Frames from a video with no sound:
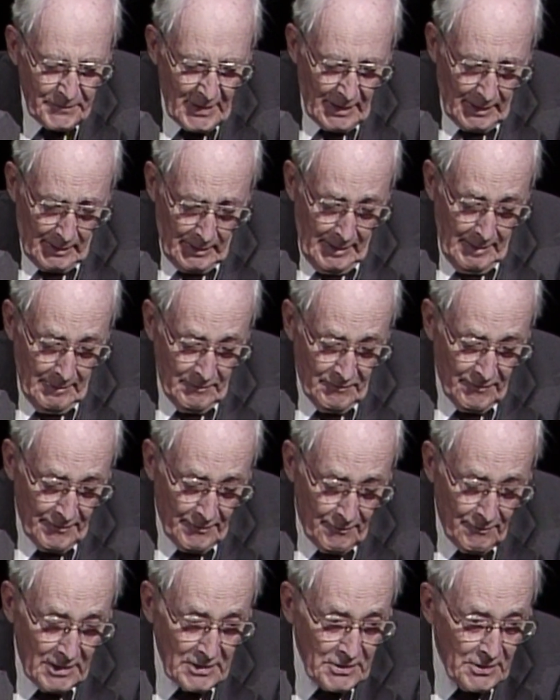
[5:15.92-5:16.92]
Claimed for
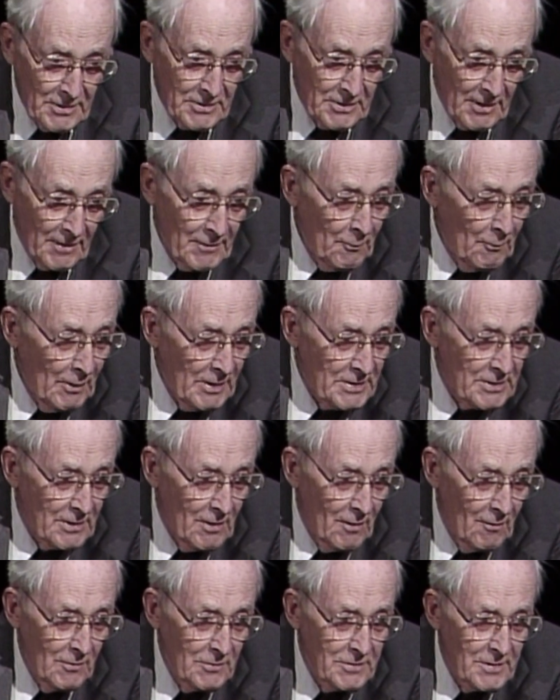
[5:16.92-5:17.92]
the Russians on the west
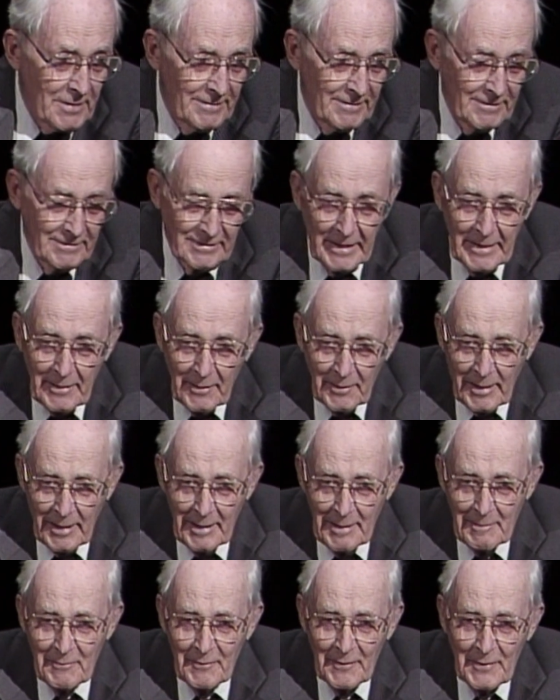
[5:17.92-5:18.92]
coast, later
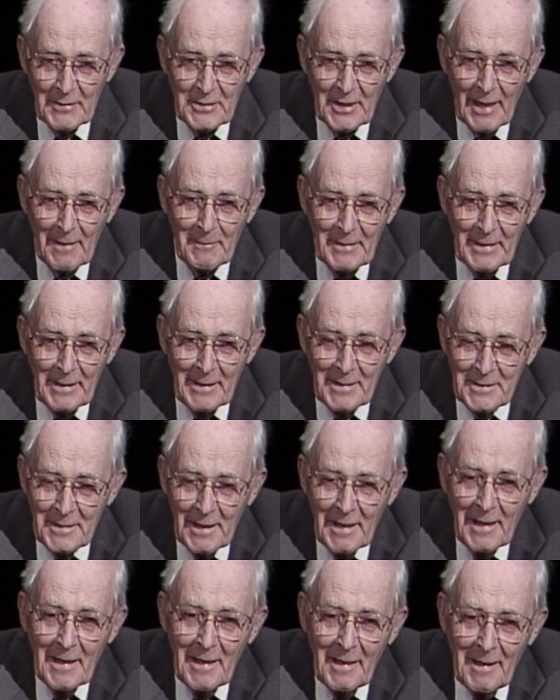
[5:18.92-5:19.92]
claimed for the Japanese
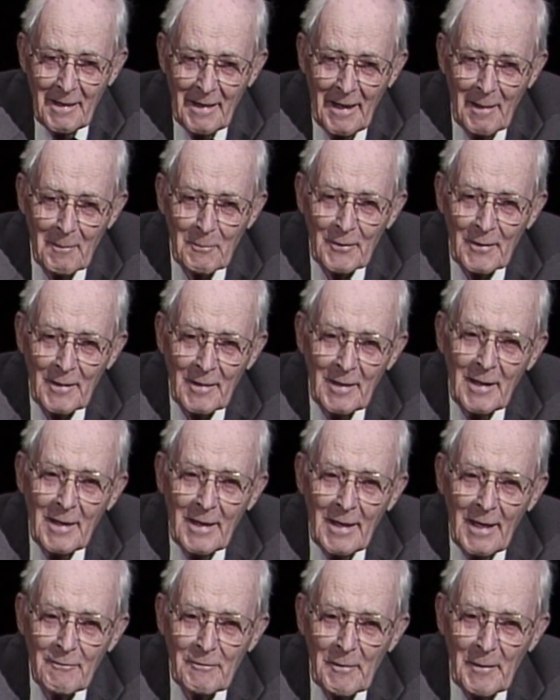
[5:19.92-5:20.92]
emperor.
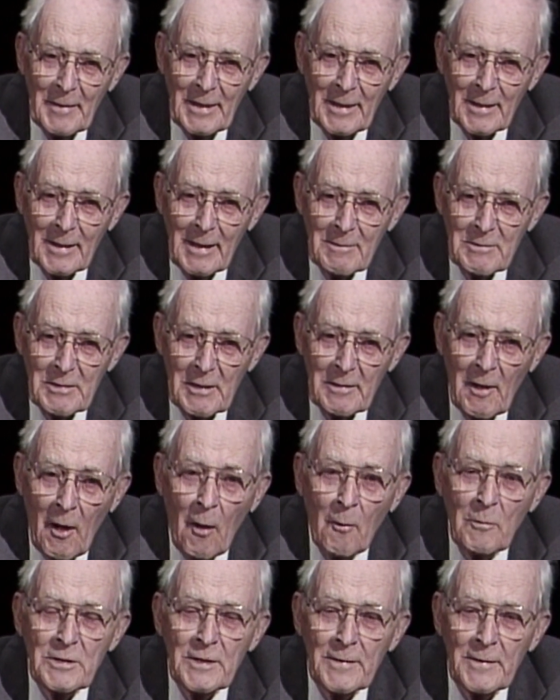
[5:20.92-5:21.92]
Everybody claims it,
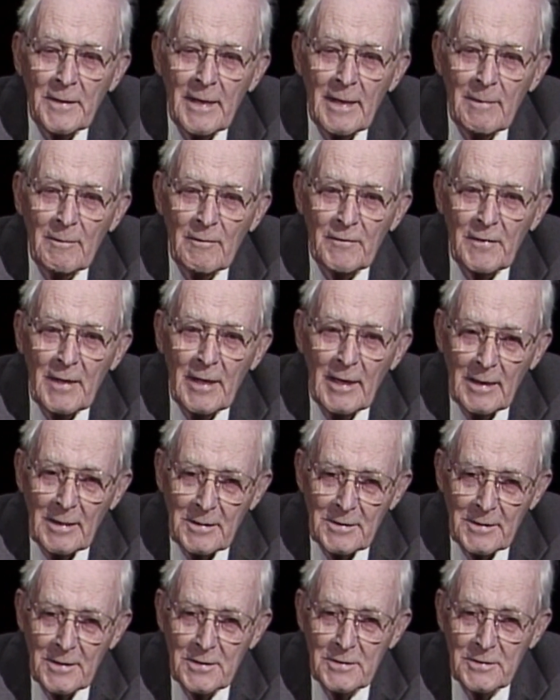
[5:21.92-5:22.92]
always in the name of
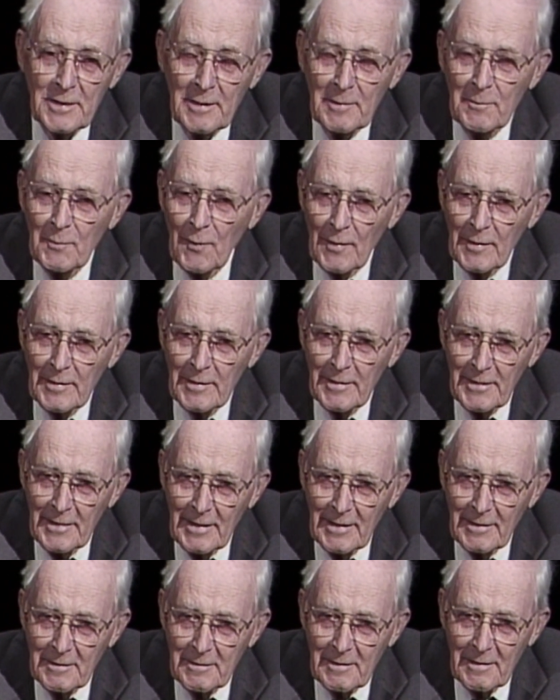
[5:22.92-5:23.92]
kings. This is an important
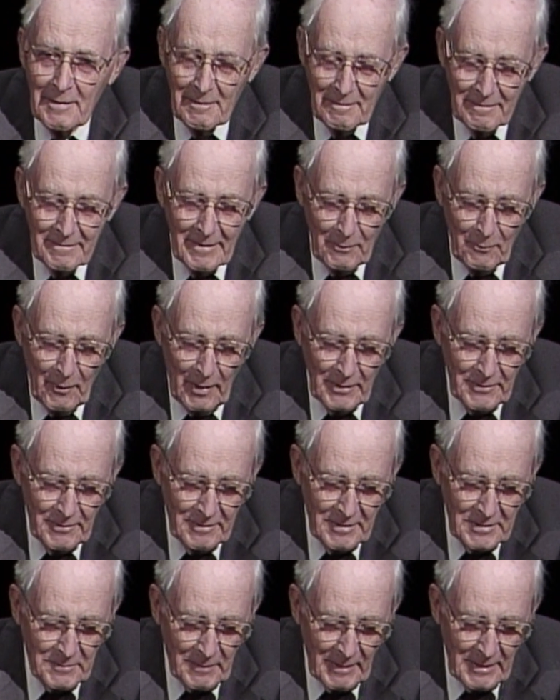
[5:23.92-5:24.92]
thing, that they want to
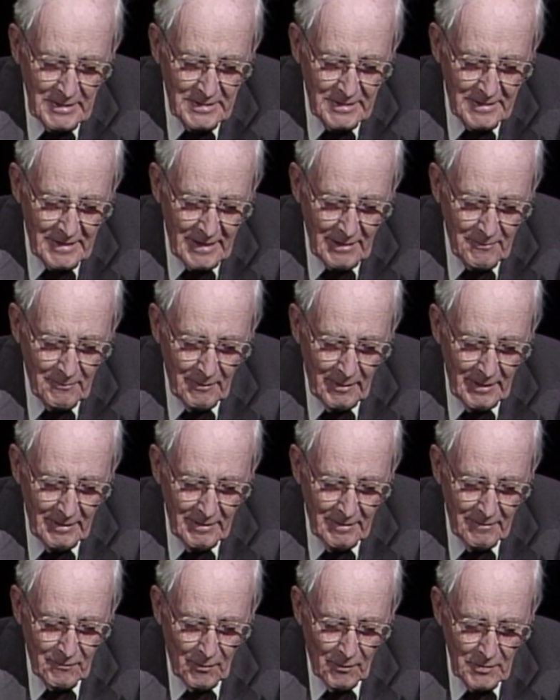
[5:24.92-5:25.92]
displace it that way.
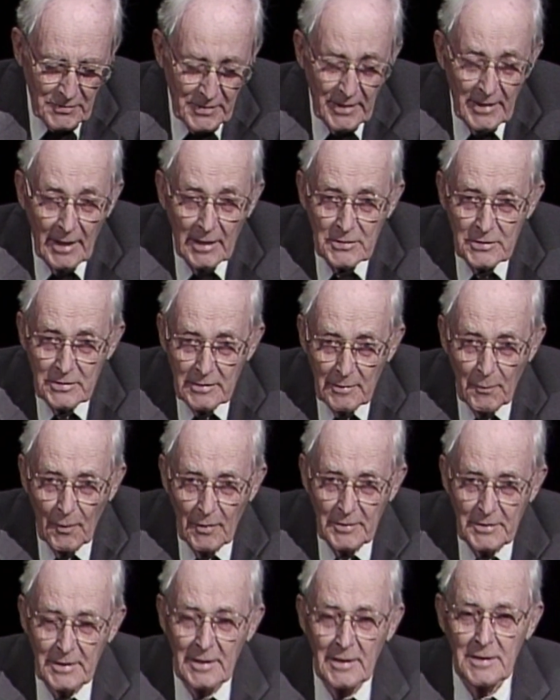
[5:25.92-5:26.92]
And of course the Dutch and the
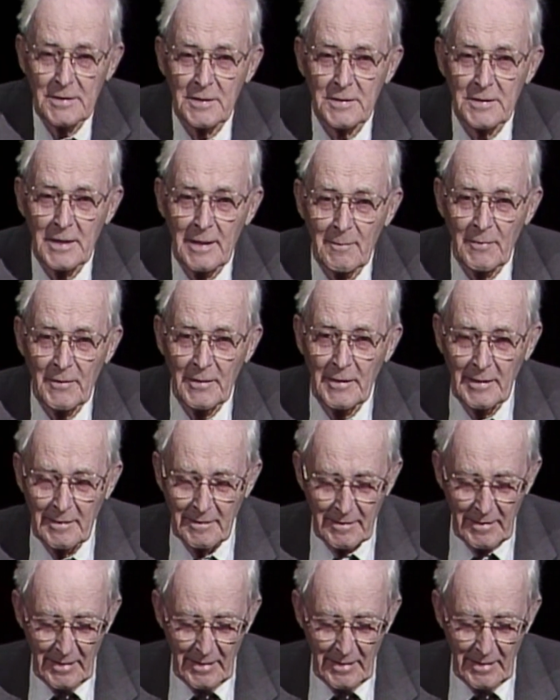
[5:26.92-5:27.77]
Portuguese, the same thing.